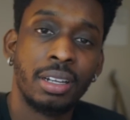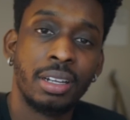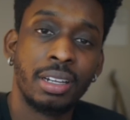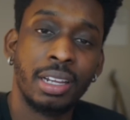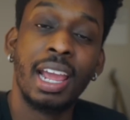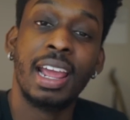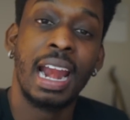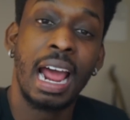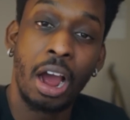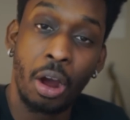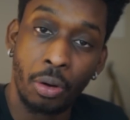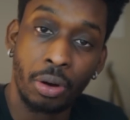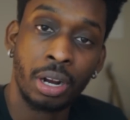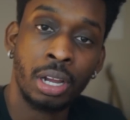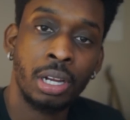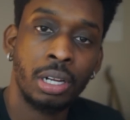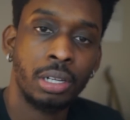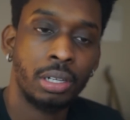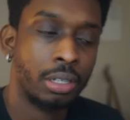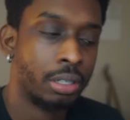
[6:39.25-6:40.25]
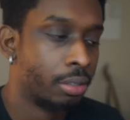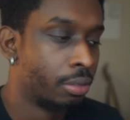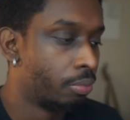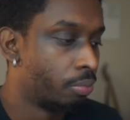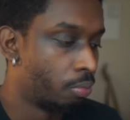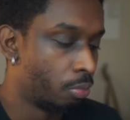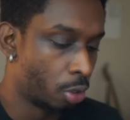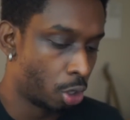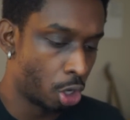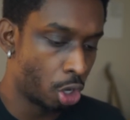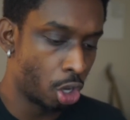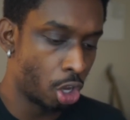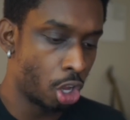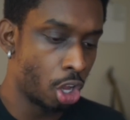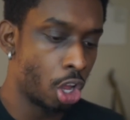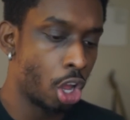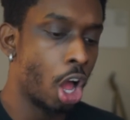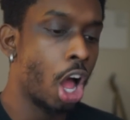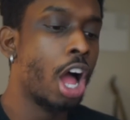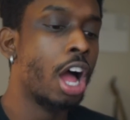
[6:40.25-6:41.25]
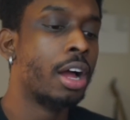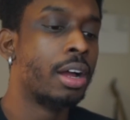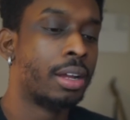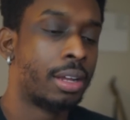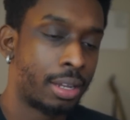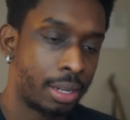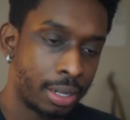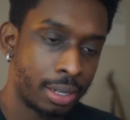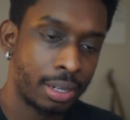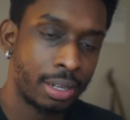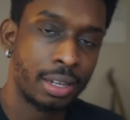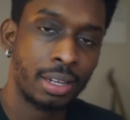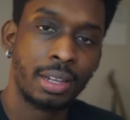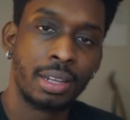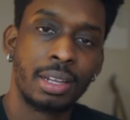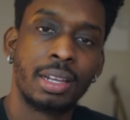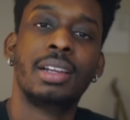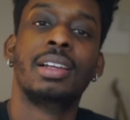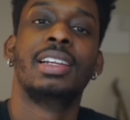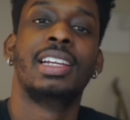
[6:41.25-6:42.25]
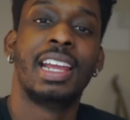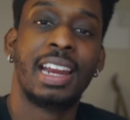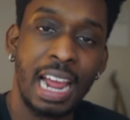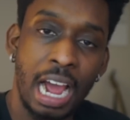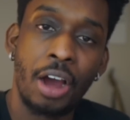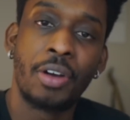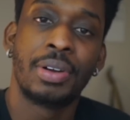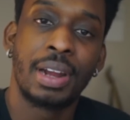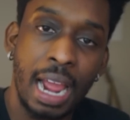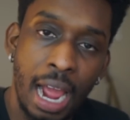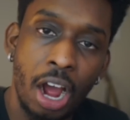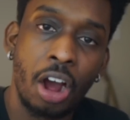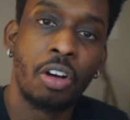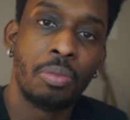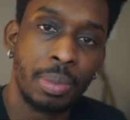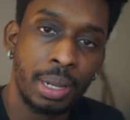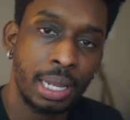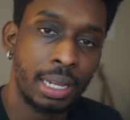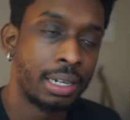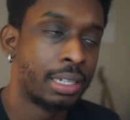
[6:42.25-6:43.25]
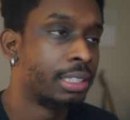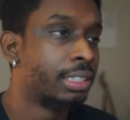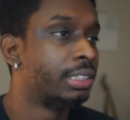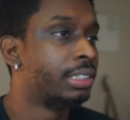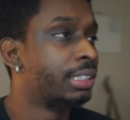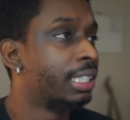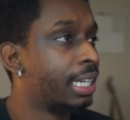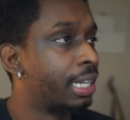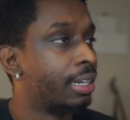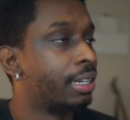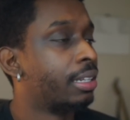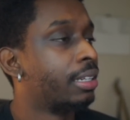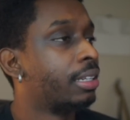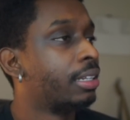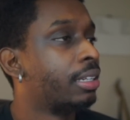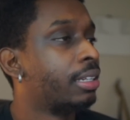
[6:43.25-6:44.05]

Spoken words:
Get out. Get out now, man. Shit.